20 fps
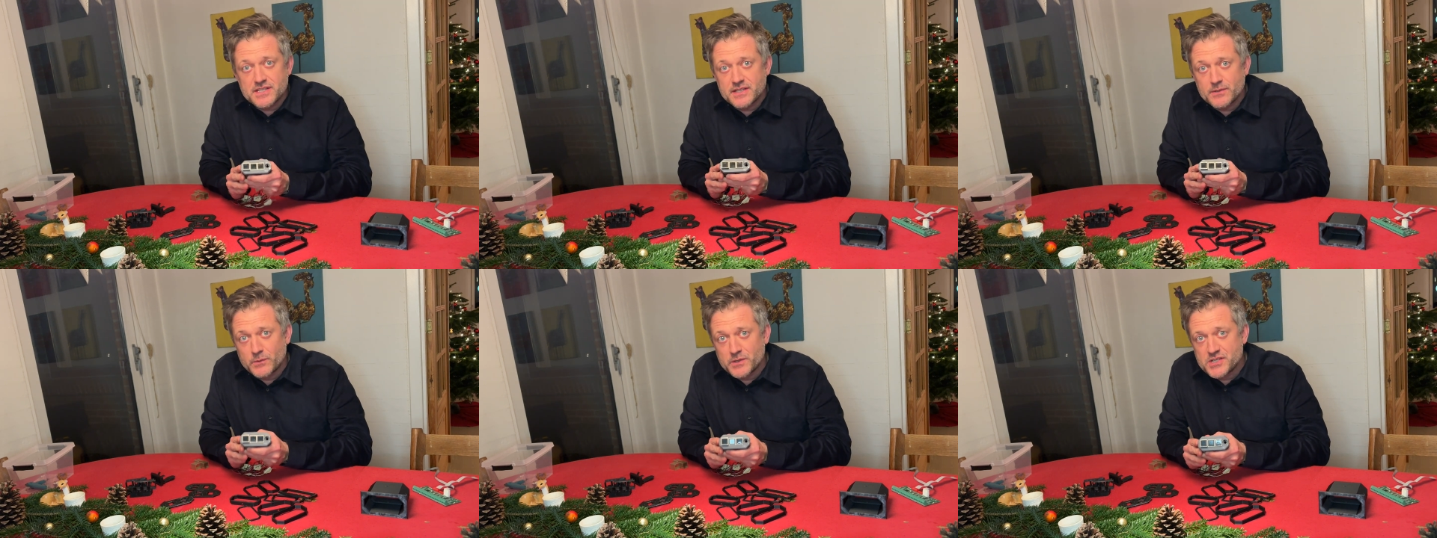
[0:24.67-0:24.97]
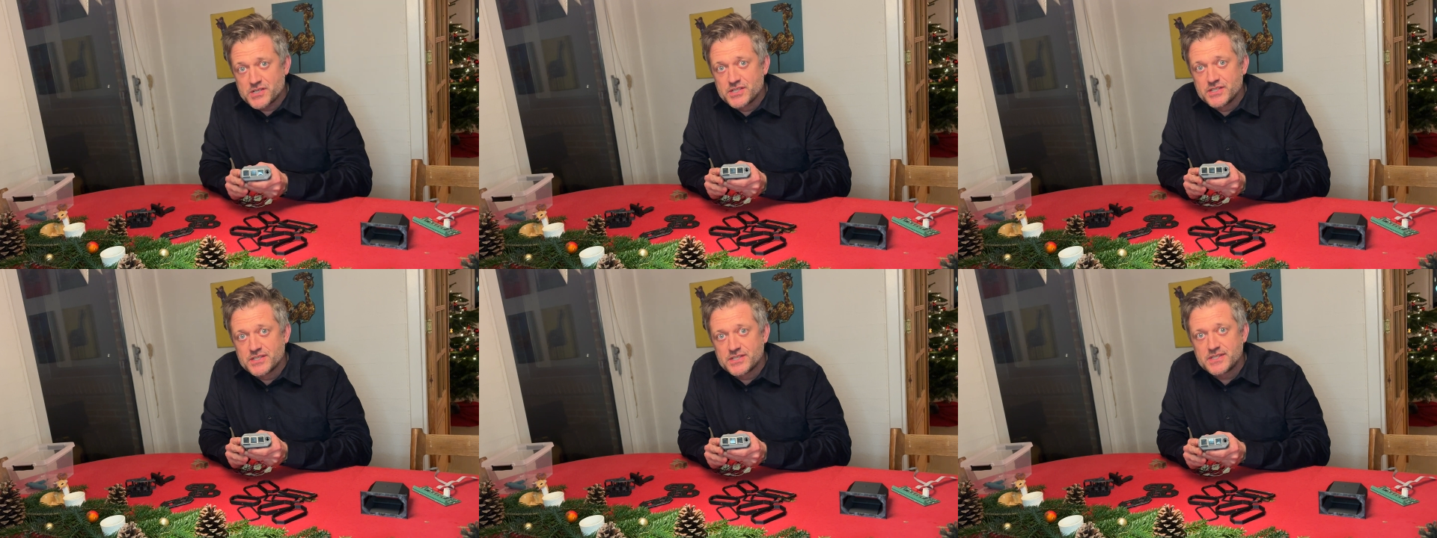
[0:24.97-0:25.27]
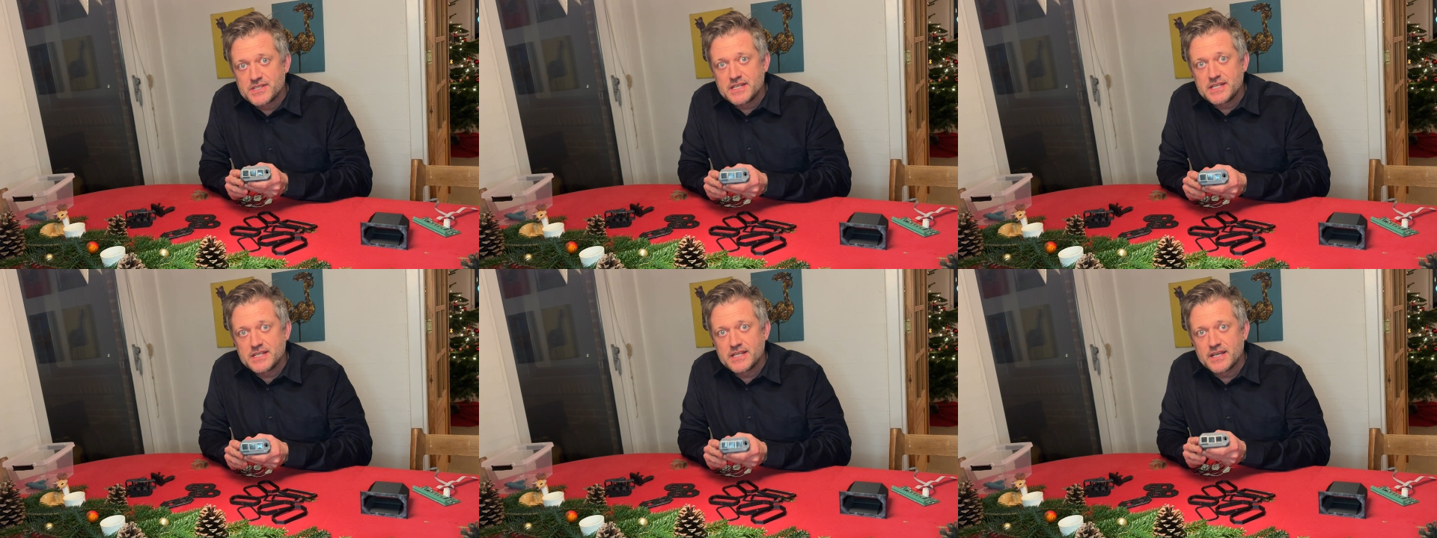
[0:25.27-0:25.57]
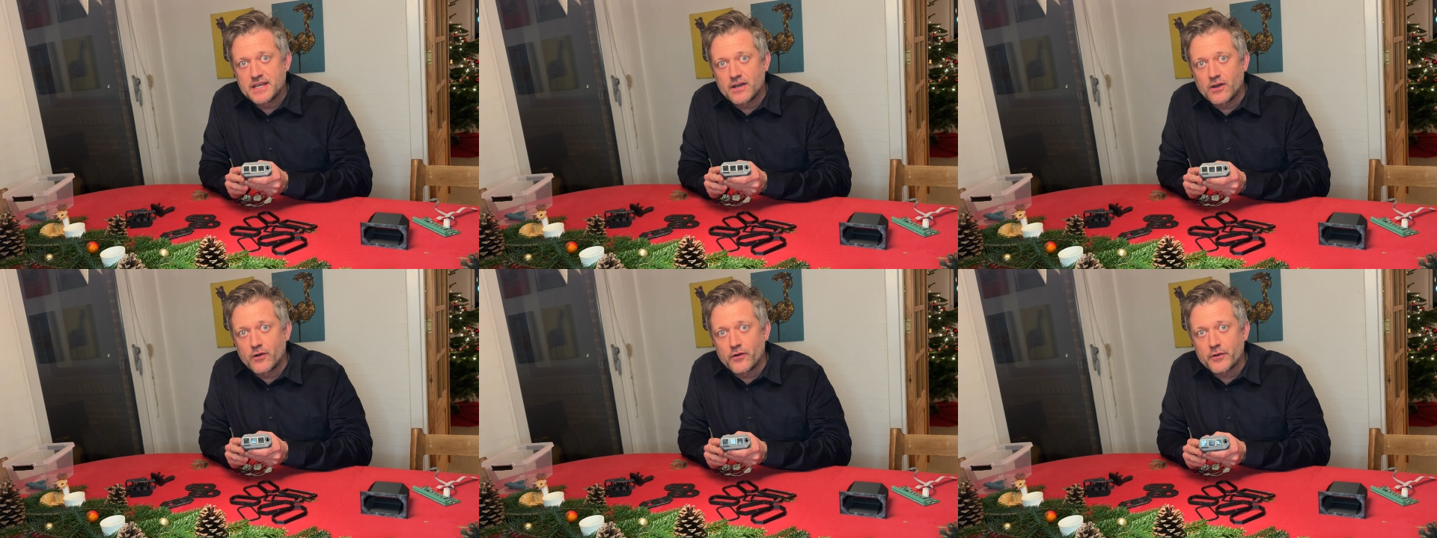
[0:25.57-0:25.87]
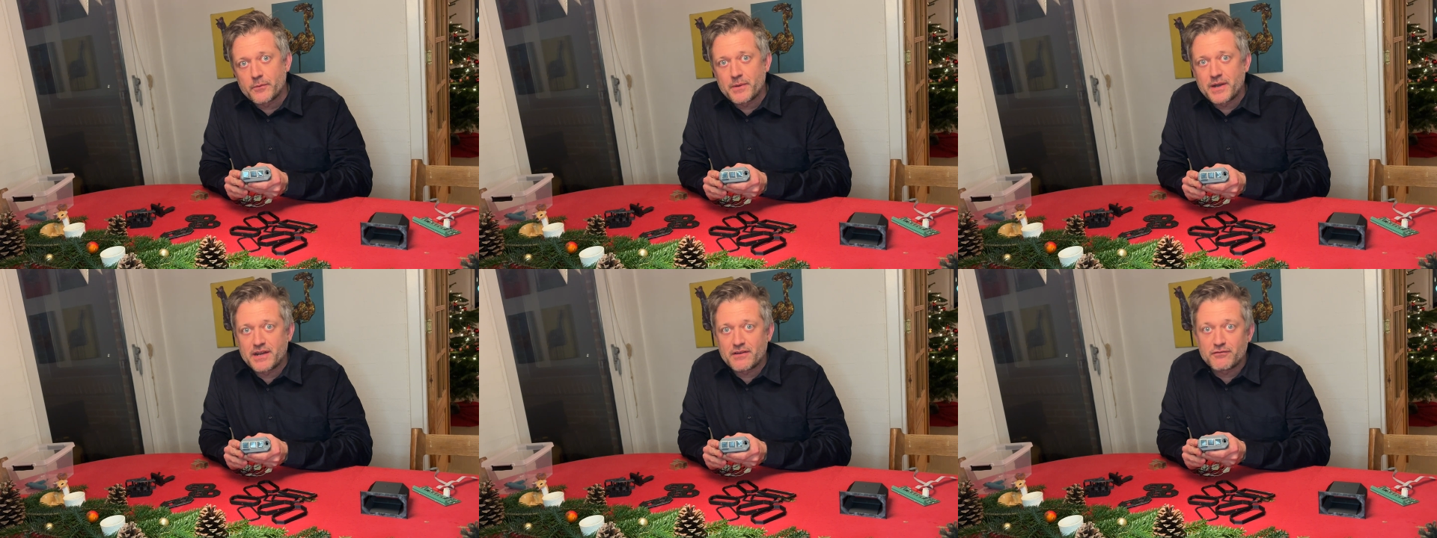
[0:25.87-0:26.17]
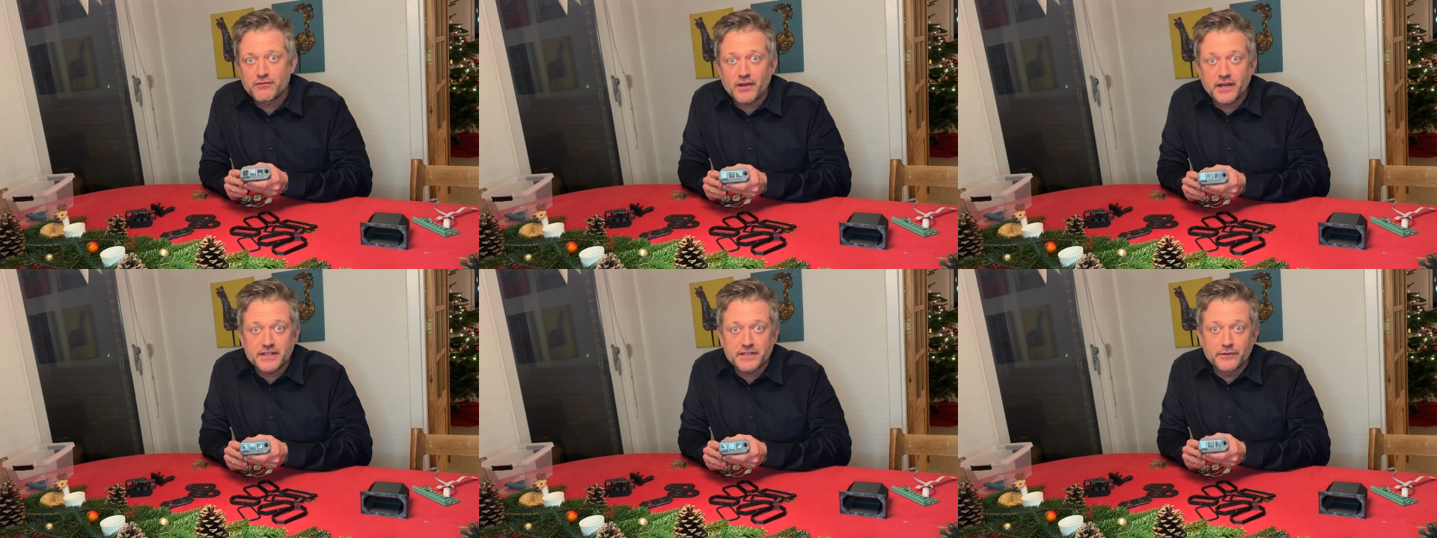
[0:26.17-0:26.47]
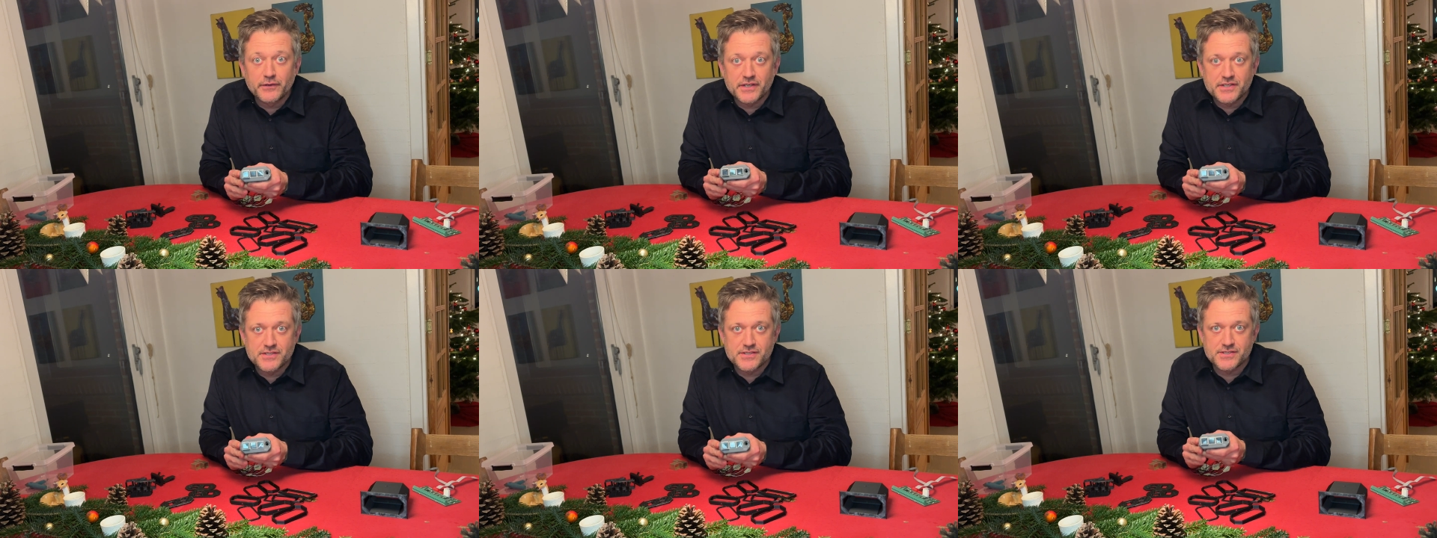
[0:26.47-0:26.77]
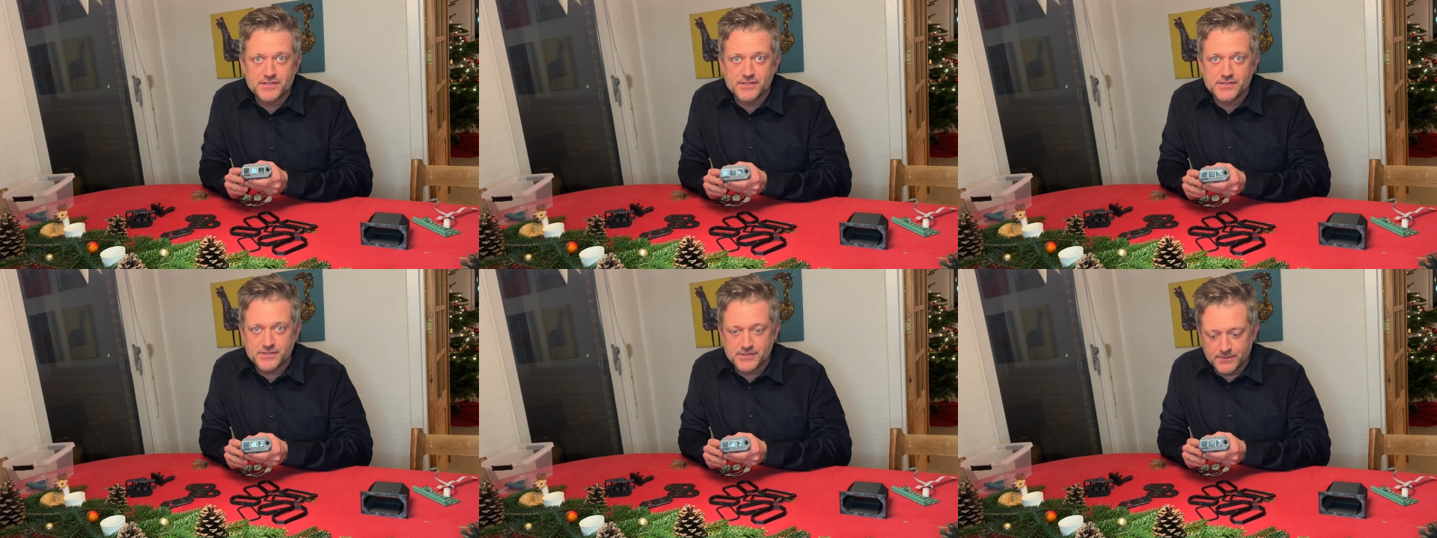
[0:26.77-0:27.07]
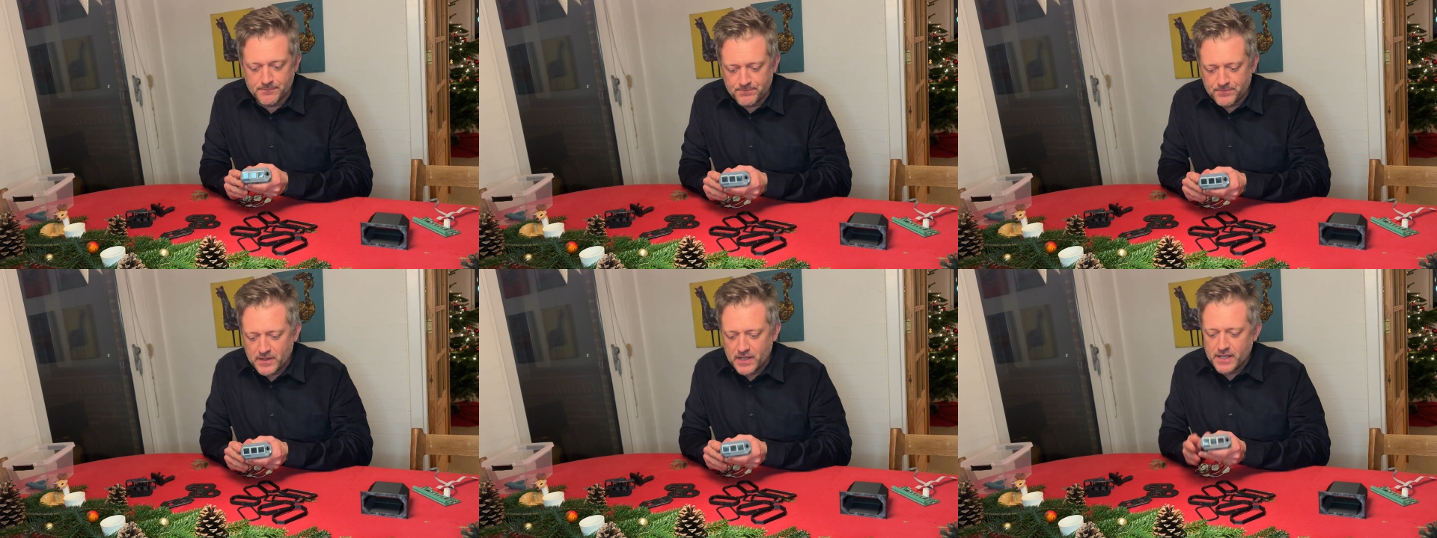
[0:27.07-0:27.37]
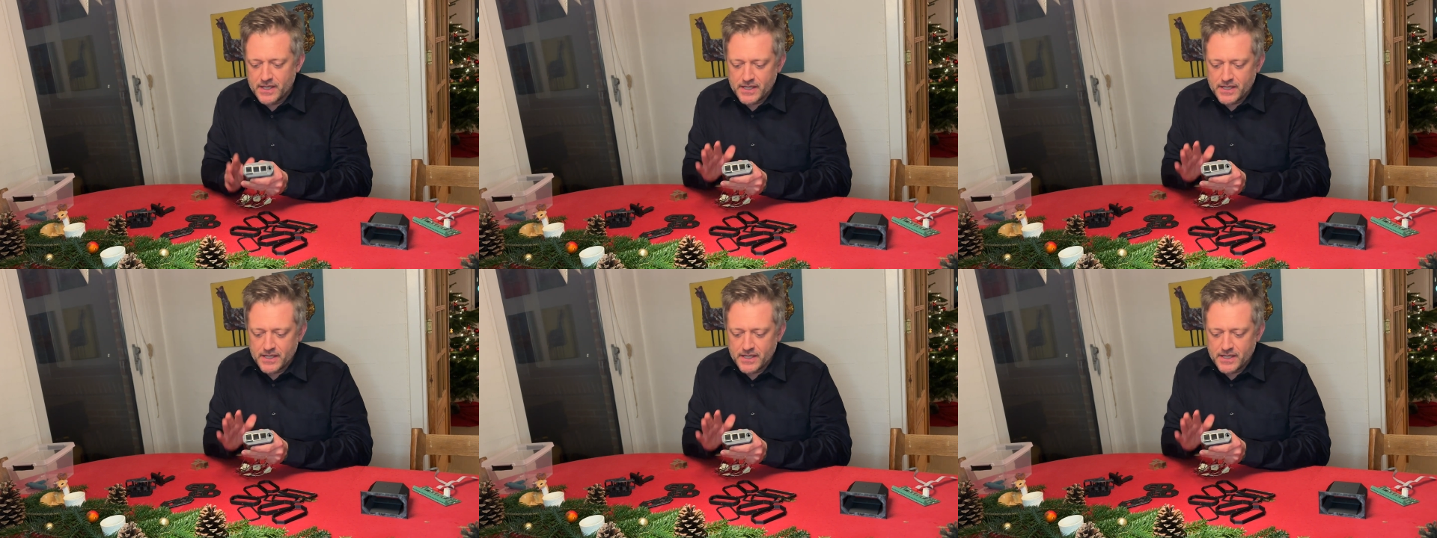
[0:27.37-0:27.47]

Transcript: which is the uh, automatic flight director system.